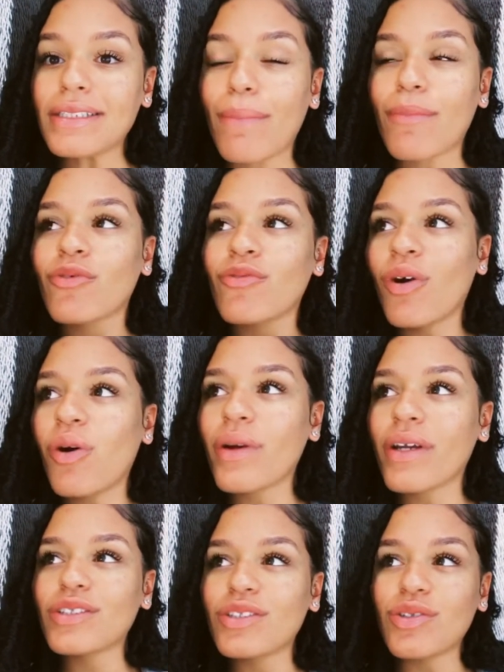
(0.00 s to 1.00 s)
I'm
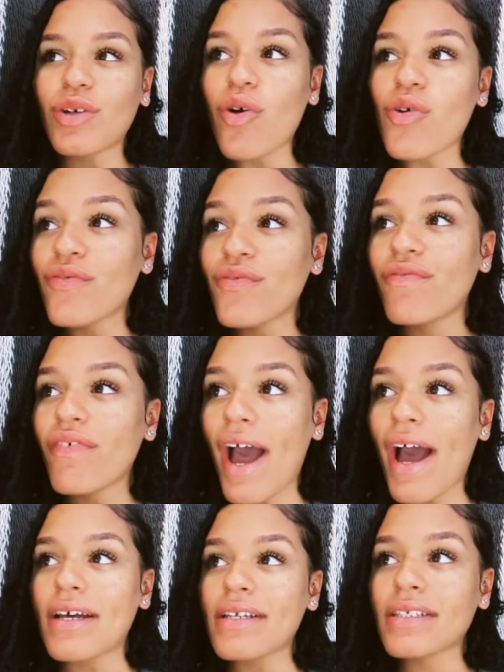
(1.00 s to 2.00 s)
growing so
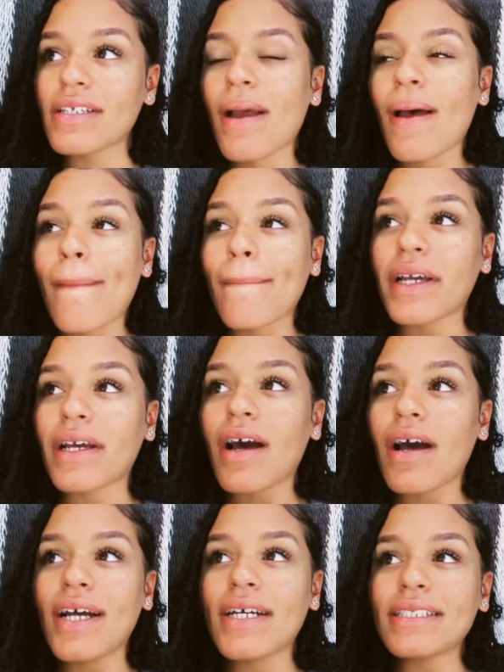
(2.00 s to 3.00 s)
fast
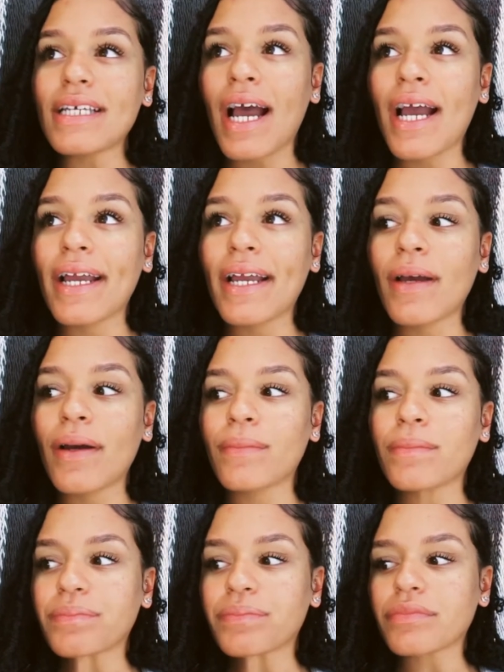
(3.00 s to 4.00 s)
because I am
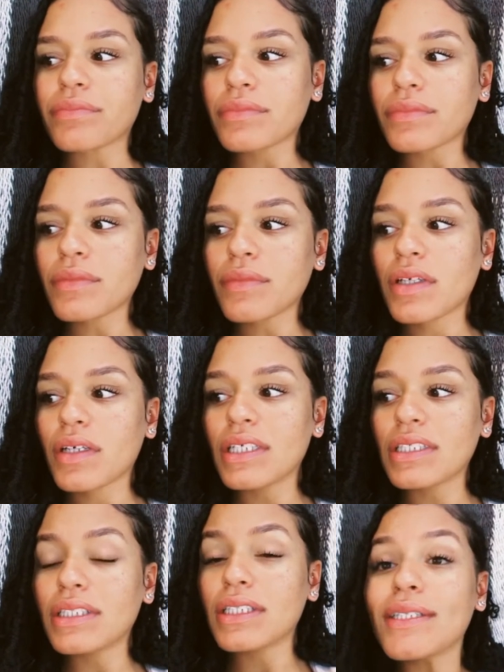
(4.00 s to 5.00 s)

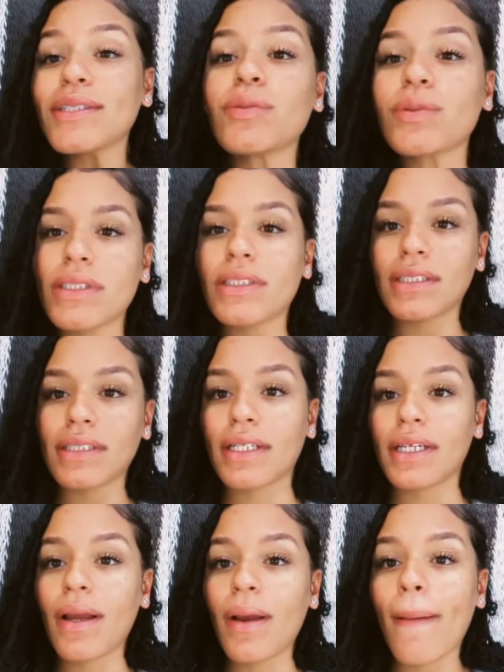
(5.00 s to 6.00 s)

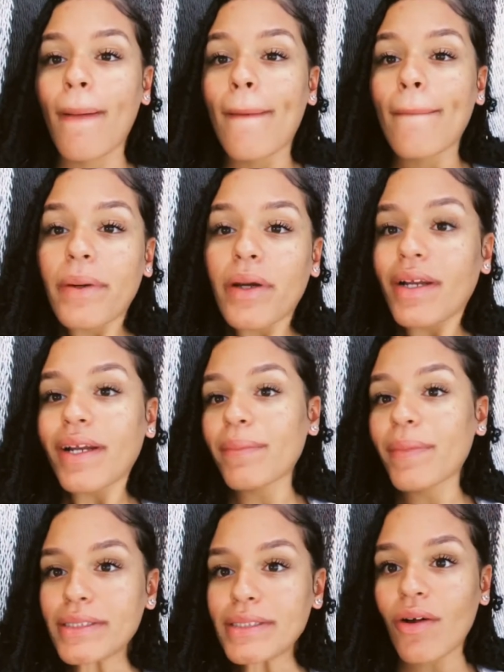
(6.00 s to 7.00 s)
continuously putting
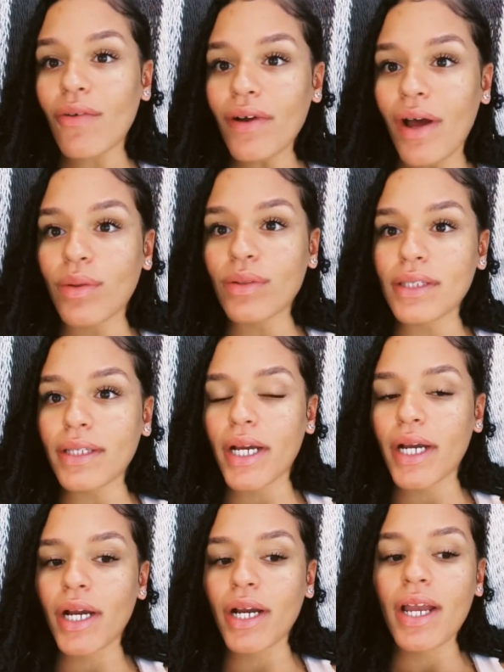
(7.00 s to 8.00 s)
myself out
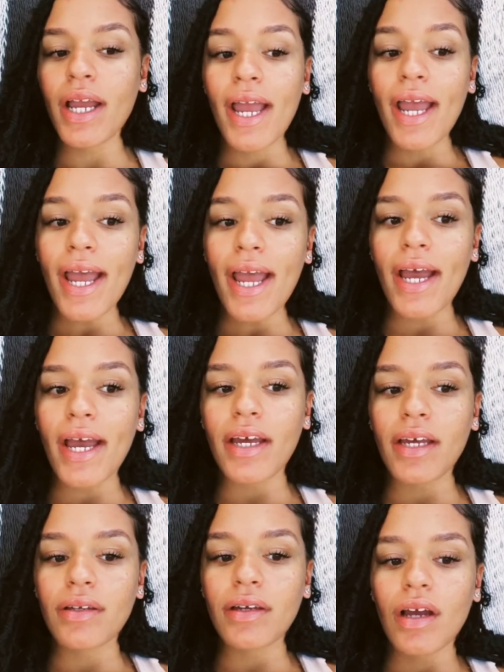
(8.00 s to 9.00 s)
there
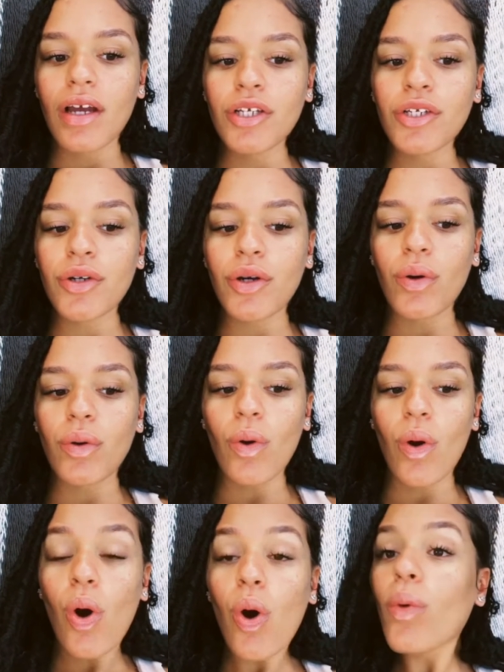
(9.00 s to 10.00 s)
and, you know,
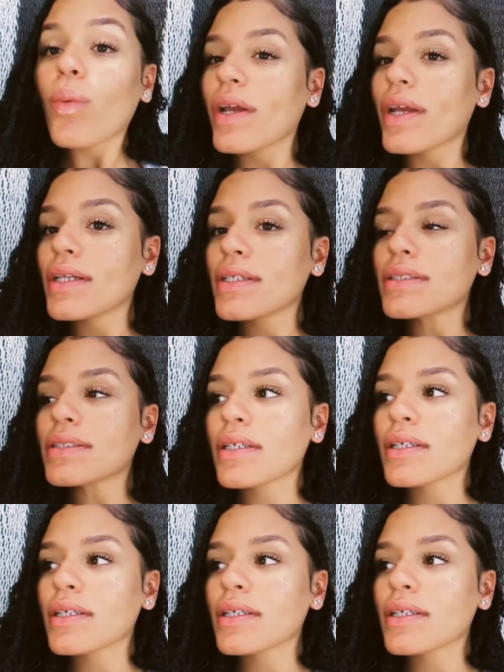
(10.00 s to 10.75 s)
always